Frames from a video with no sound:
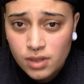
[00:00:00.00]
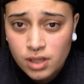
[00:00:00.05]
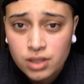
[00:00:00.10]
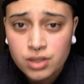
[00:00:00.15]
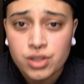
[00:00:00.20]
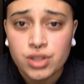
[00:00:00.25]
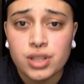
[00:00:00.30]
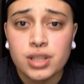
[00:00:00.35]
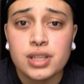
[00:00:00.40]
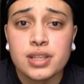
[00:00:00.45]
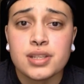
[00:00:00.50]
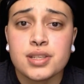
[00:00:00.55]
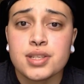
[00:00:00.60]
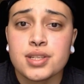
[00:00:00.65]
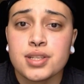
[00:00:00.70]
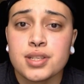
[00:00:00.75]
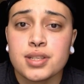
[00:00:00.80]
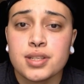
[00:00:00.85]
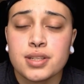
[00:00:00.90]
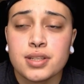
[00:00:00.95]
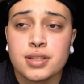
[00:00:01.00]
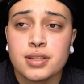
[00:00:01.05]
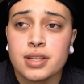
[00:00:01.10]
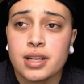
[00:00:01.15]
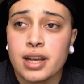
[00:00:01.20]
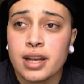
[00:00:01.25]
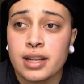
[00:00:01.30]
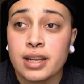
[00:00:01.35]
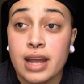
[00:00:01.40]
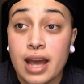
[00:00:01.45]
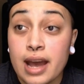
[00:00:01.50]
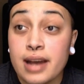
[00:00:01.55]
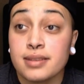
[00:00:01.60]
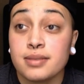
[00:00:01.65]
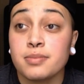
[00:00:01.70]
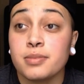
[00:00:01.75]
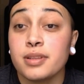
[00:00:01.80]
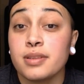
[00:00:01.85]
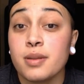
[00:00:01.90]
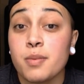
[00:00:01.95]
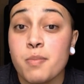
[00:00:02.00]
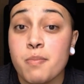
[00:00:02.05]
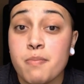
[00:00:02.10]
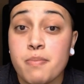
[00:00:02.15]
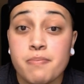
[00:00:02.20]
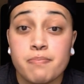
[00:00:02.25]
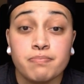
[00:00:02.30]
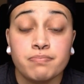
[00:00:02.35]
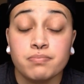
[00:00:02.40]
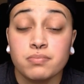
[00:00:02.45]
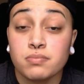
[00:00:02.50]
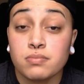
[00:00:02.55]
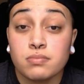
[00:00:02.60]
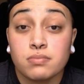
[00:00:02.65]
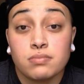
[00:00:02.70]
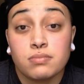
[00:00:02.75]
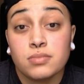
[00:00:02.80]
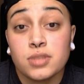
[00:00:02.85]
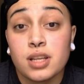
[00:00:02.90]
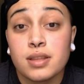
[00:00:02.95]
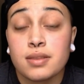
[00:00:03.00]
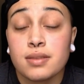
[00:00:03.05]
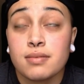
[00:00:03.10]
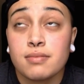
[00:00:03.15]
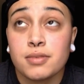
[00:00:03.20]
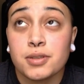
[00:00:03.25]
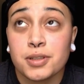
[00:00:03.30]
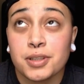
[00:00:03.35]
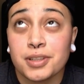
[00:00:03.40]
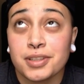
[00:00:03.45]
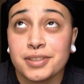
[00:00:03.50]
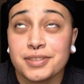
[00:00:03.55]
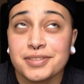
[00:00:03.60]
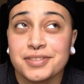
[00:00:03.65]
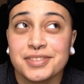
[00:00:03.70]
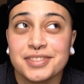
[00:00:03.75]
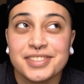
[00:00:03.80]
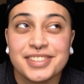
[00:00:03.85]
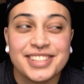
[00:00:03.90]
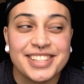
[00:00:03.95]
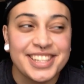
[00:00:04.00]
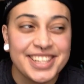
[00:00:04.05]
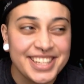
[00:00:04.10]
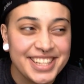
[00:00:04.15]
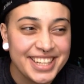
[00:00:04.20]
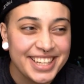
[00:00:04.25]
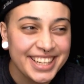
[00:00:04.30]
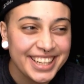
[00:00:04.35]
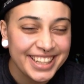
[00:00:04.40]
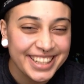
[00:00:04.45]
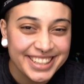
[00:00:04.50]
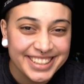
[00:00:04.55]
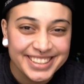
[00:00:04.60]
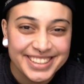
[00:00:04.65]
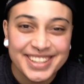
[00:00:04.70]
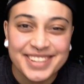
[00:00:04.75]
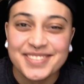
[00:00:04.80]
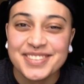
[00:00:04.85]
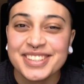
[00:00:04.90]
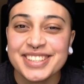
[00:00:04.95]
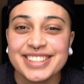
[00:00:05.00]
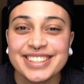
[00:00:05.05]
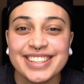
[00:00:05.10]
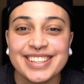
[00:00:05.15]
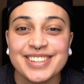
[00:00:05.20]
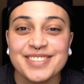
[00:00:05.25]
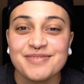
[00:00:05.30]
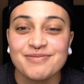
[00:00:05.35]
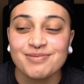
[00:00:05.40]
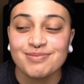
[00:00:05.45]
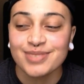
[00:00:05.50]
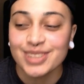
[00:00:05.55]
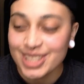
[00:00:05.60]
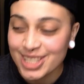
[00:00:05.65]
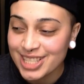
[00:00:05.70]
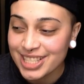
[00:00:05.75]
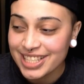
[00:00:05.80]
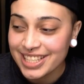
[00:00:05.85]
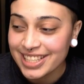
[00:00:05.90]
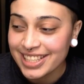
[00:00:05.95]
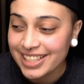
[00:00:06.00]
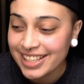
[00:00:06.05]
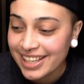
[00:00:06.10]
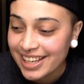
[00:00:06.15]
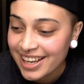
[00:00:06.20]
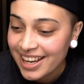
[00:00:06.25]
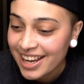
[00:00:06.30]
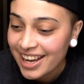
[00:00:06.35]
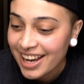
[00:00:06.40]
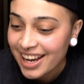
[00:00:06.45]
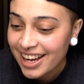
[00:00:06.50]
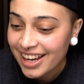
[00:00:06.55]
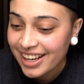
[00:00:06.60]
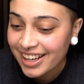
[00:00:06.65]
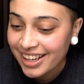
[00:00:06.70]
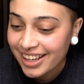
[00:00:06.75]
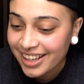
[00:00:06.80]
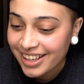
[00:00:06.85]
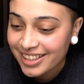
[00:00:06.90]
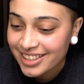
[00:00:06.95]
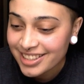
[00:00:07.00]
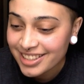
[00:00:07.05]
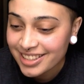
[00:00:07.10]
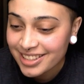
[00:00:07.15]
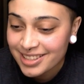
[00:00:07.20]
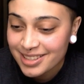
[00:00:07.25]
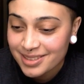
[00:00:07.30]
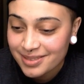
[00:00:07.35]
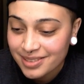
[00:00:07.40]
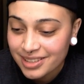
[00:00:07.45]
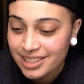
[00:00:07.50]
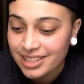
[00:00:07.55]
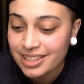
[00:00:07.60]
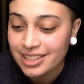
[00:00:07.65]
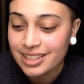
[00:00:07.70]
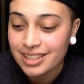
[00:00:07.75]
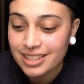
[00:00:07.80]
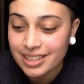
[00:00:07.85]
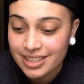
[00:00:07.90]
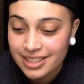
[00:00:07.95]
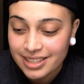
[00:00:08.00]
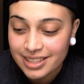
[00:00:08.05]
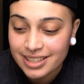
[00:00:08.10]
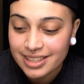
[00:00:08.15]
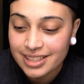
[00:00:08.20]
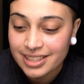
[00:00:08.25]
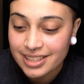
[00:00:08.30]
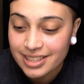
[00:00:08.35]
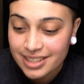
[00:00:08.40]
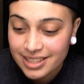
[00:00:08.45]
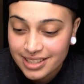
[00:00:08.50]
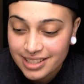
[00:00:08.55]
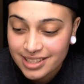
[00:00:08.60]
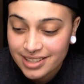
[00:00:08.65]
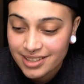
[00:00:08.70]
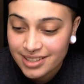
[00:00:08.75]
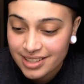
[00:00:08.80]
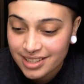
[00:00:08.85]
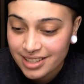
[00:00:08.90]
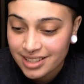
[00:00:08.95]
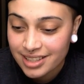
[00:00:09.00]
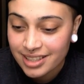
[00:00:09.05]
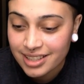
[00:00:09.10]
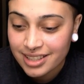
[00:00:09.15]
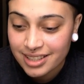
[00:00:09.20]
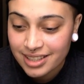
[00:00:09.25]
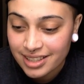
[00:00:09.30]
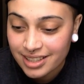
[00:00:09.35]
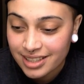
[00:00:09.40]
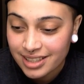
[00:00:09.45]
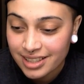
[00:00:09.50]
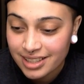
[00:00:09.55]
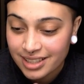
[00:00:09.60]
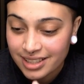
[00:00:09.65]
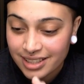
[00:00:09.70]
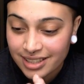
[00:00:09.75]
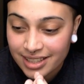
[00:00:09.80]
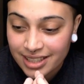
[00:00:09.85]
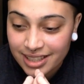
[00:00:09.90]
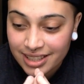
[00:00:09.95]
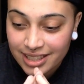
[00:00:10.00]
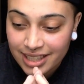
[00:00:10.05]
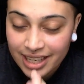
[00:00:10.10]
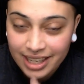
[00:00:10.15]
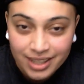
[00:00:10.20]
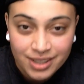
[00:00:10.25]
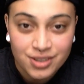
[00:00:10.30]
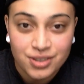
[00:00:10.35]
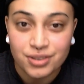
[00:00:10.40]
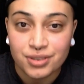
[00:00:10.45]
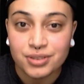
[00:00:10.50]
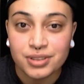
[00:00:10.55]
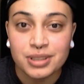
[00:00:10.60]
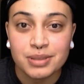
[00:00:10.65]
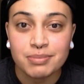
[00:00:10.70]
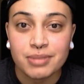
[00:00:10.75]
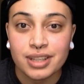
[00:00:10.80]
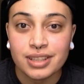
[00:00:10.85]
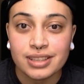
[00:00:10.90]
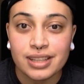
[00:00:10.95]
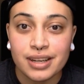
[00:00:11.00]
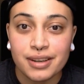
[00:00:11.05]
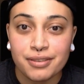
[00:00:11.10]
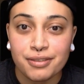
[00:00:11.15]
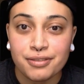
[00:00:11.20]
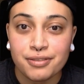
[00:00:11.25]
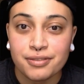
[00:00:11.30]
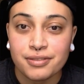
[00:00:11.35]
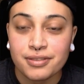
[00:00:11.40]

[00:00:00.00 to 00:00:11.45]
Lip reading: she is and has been the not okay. I'm about to get mushy. She has been seriously an angel in my life.